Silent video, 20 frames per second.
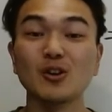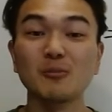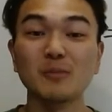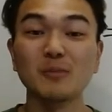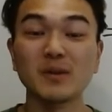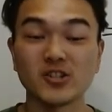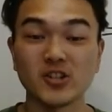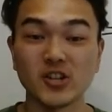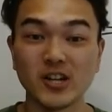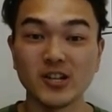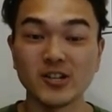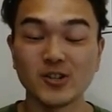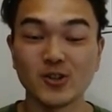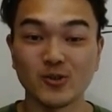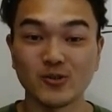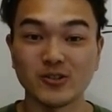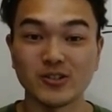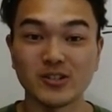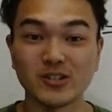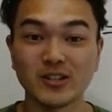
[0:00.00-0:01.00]
much
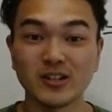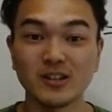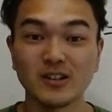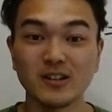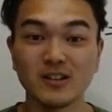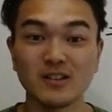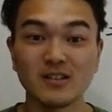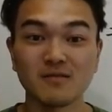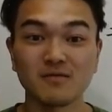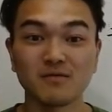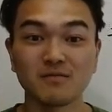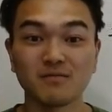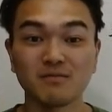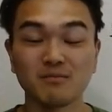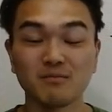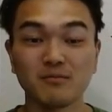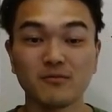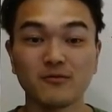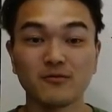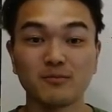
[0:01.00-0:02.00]
interest,
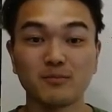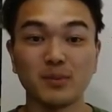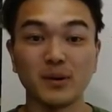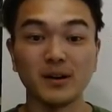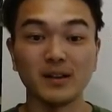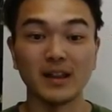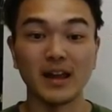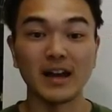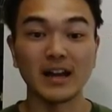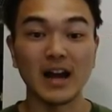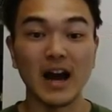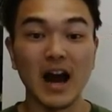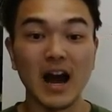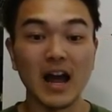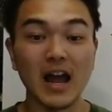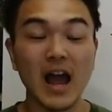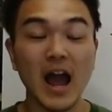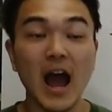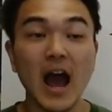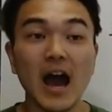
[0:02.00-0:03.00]
but, like, I
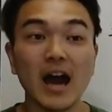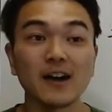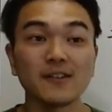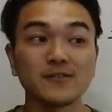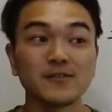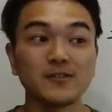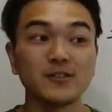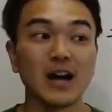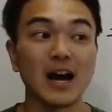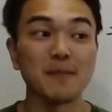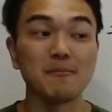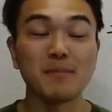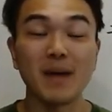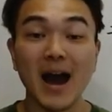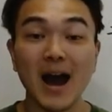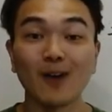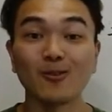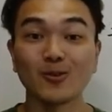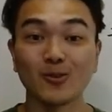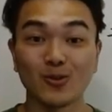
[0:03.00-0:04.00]

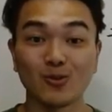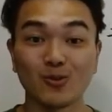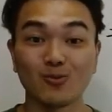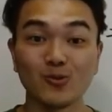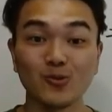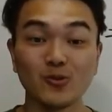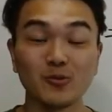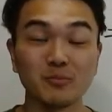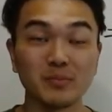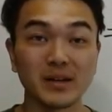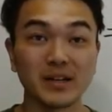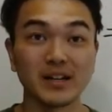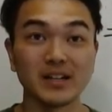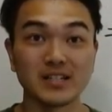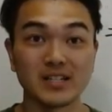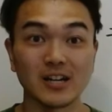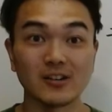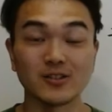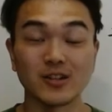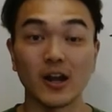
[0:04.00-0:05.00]
powered through, because
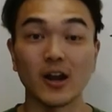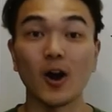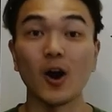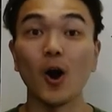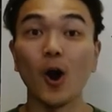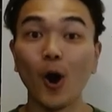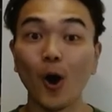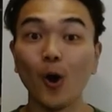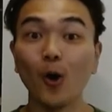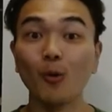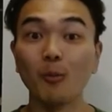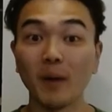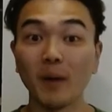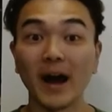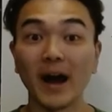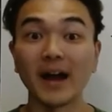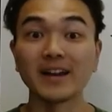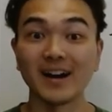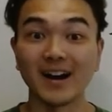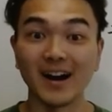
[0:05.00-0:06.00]
I was like, oh
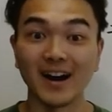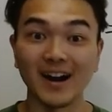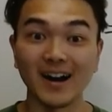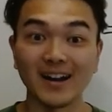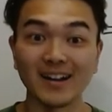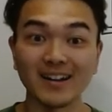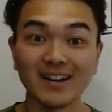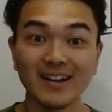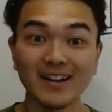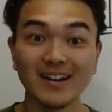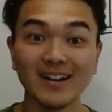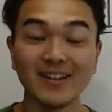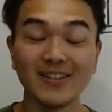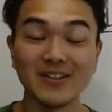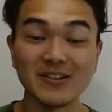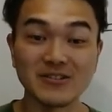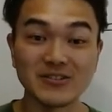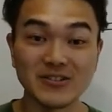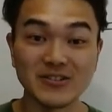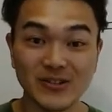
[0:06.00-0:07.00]
my god,
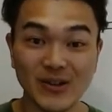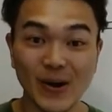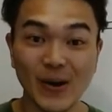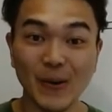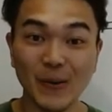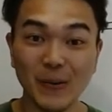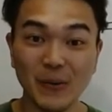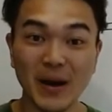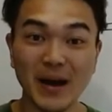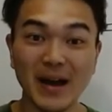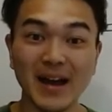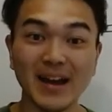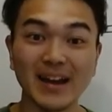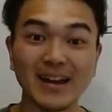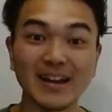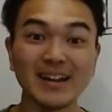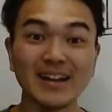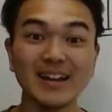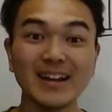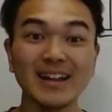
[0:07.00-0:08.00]
there's no way,
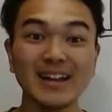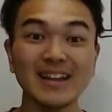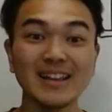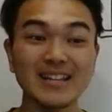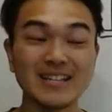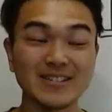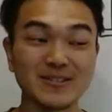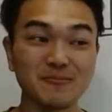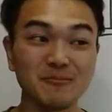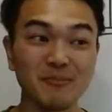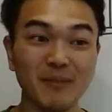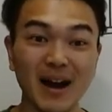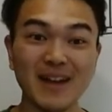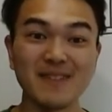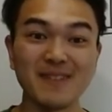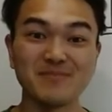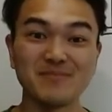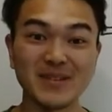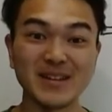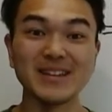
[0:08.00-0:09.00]
this
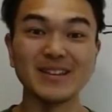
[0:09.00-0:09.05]
might be